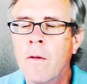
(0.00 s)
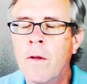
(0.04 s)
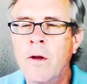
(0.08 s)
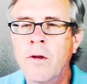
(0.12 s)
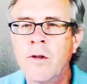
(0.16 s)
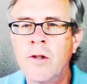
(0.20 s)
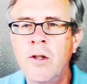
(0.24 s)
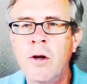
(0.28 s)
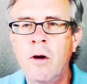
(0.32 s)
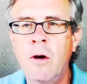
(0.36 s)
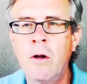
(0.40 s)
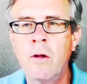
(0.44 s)

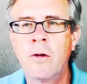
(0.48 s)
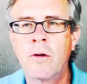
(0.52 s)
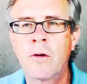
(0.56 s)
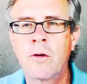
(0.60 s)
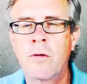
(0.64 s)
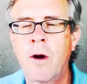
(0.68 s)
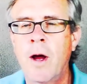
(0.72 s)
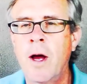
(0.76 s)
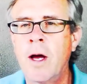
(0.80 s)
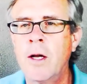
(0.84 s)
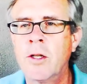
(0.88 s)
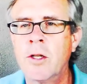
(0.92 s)
They see all the
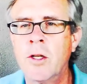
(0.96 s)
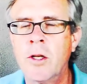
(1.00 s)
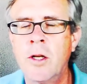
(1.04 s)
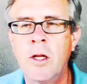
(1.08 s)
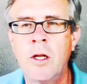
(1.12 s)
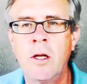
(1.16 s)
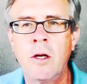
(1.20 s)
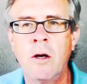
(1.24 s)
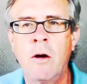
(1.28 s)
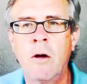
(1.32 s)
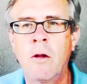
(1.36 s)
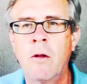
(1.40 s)

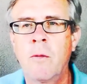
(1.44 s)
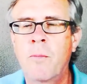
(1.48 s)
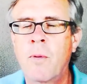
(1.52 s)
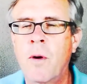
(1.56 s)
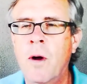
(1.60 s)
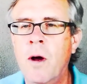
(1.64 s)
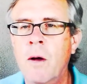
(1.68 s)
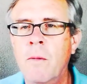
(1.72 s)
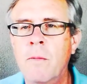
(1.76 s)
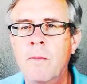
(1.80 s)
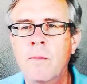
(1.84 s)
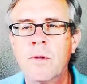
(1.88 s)
tragedy, all the
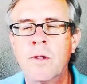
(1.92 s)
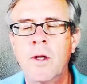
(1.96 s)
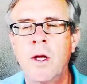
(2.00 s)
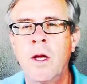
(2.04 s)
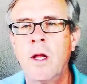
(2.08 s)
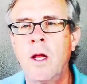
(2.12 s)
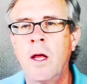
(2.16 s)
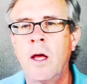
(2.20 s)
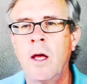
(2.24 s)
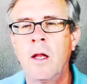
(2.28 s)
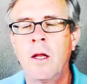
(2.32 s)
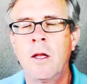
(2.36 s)
problems,
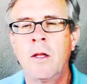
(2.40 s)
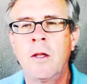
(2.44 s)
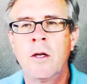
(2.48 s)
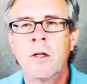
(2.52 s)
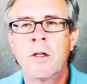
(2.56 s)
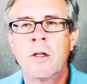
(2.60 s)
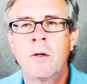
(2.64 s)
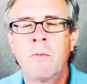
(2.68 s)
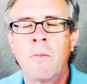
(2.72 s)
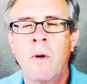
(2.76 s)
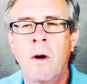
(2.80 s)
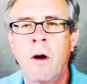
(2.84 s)
and, and it
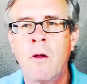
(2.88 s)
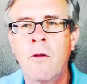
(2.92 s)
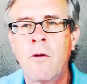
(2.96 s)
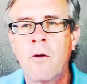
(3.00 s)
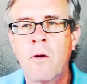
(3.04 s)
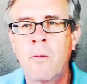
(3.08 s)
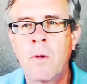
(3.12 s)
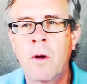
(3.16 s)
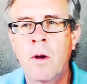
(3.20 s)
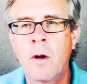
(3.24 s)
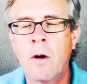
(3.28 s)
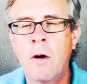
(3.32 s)
doesn't
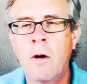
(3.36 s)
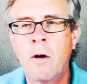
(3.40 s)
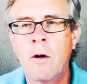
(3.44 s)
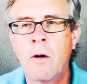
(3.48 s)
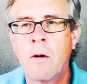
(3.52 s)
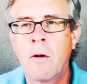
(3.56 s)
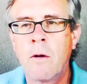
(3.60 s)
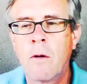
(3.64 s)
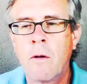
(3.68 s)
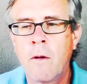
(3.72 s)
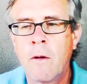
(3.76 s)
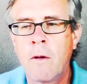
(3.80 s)
bother them at
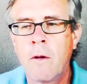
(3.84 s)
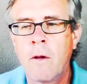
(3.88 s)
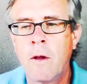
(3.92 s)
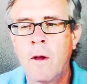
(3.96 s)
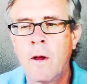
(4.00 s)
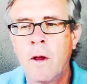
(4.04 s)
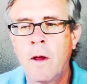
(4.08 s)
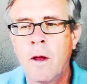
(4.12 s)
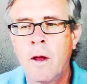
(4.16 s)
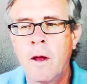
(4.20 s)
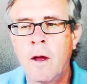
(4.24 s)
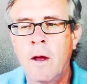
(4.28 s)
all.
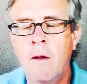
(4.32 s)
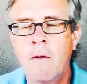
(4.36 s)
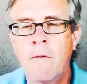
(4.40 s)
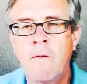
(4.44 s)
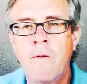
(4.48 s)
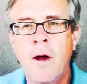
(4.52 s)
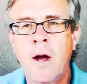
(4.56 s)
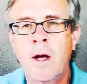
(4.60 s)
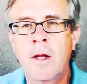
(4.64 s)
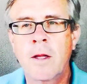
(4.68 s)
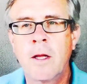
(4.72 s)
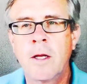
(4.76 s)
And
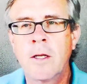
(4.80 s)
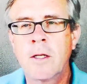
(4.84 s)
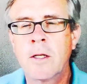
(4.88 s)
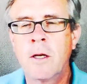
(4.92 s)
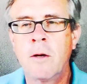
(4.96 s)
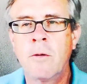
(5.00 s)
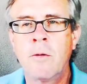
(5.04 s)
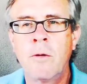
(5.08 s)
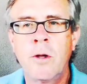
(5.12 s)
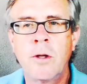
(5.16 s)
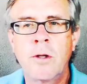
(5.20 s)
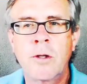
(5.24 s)
in fact, they
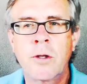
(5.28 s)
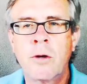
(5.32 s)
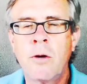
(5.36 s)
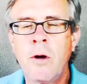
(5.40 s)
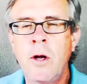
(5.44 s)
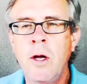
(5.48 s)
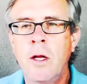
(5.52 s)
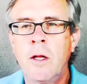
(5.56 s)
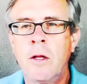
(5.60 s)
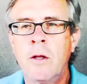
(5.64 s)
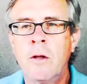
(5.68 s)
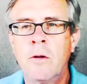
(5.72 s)
say, well, that's
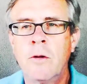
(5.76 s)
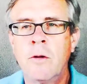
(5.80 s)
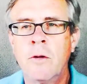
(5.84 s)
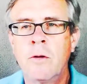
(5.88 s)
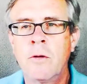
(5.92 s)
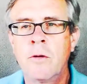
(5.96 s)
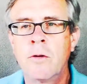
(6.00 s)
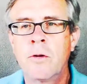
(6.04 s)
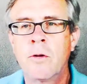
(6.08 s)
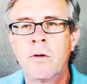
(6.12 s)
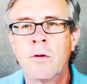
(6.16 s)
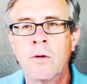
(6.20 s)
great.
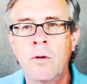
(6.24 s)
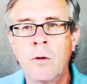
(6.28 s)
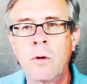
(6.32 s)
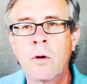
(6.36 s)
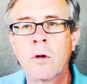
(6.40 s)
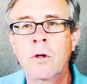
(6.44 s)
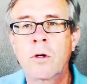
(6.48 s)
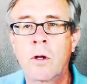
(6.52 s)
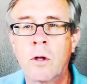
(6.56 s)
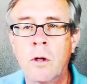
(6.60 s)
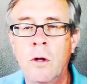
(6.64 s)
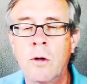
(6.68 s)
Those are
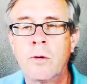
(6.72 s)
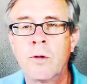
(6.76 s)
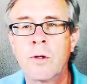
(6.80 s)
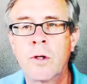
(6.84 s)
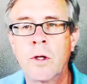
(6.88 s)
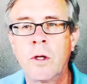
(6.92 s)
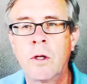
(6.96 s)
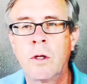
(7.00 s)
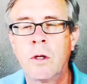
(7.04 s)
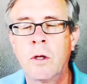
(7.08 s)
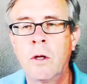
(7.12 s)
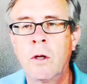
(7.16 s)
doors
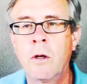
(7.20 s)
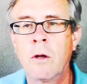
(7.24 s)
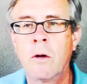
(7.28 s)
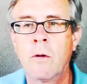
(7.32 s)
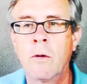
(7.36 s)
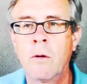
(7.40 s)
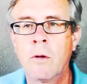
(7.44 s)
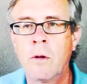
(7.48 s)
closing, you know.